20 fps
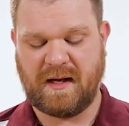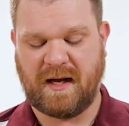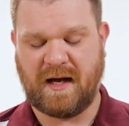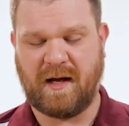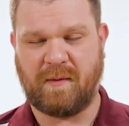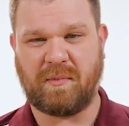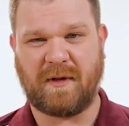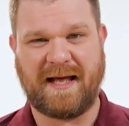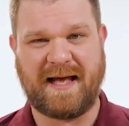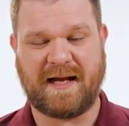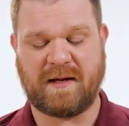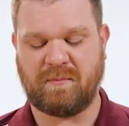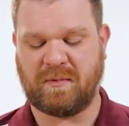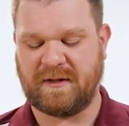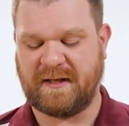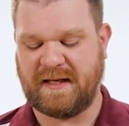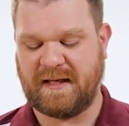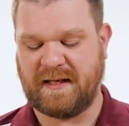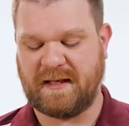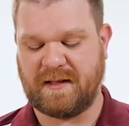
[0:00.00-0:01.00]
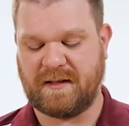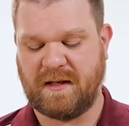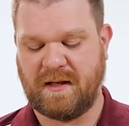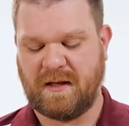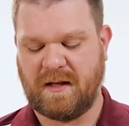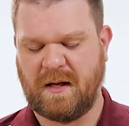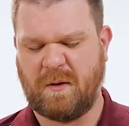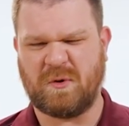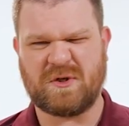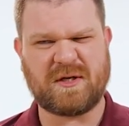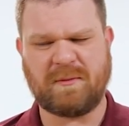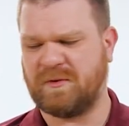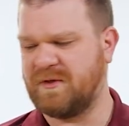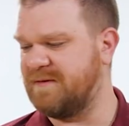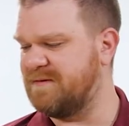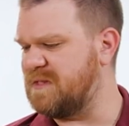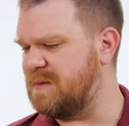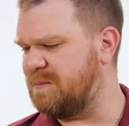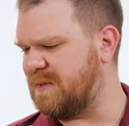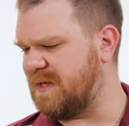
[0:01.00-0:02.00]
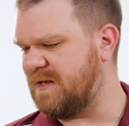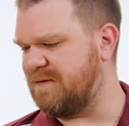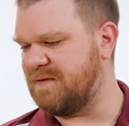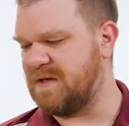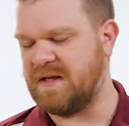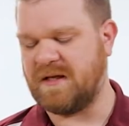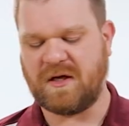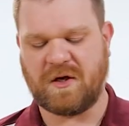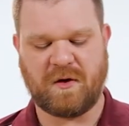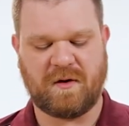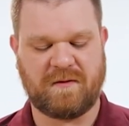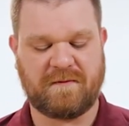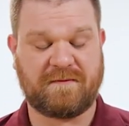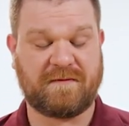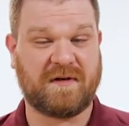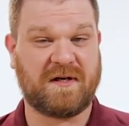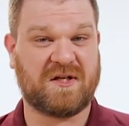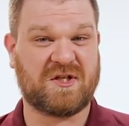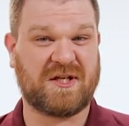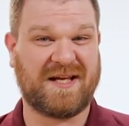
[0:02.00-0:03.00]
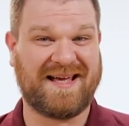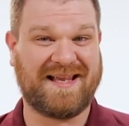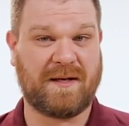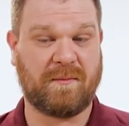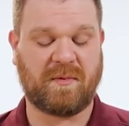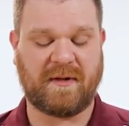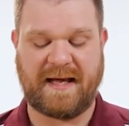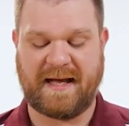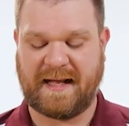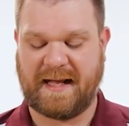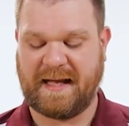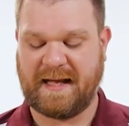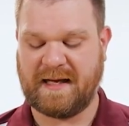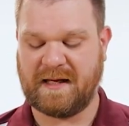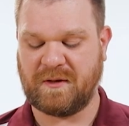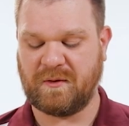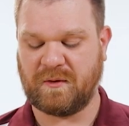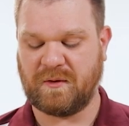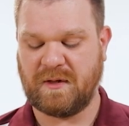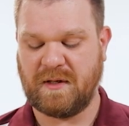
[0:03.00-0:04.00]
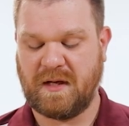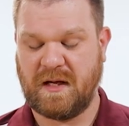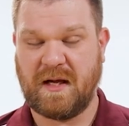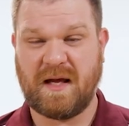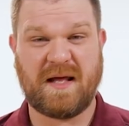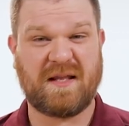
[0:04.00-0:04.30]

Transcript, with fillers: uh, black blade, which I believe is a PVD coated finish and a black handle.